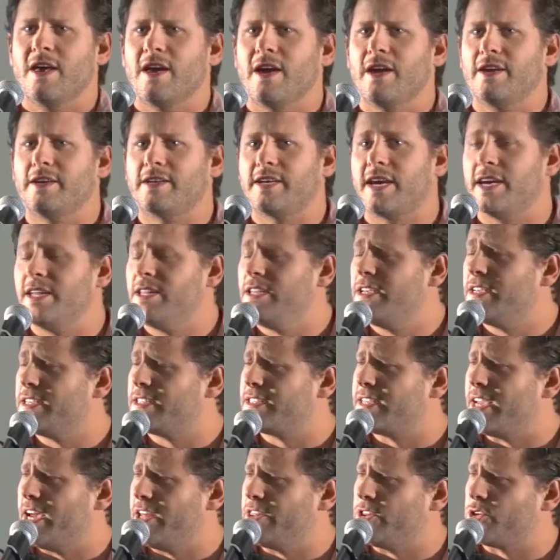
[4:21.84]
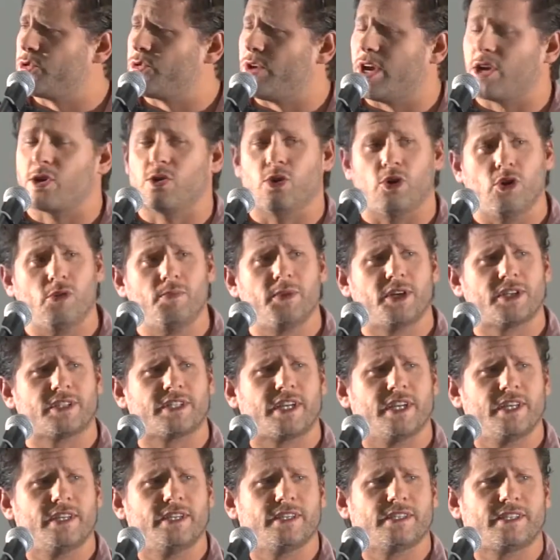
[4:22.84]
And 10 years down the track, or almost
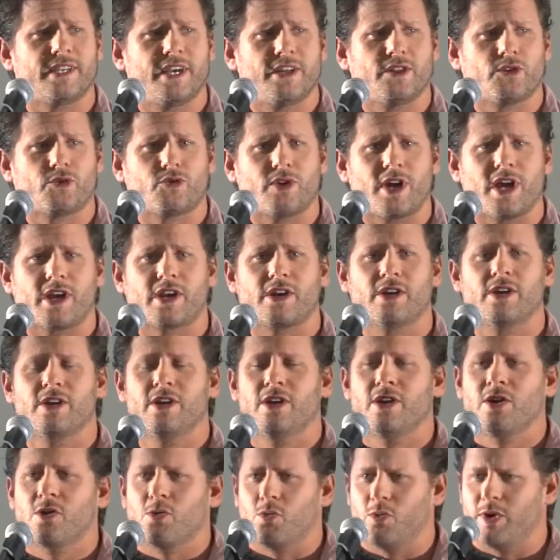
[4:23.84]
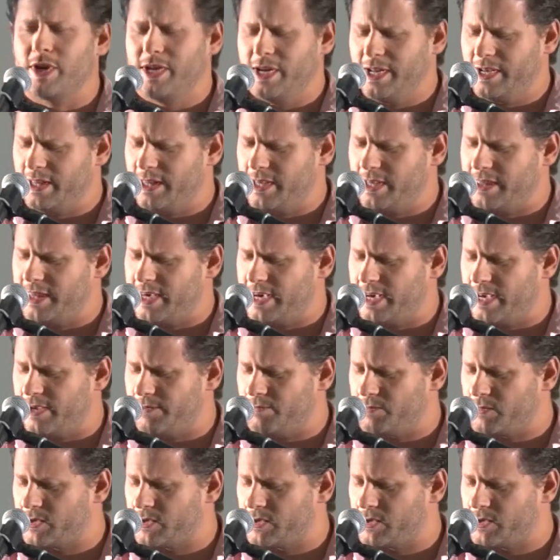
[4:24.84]
10 years down the track, we're nearly there.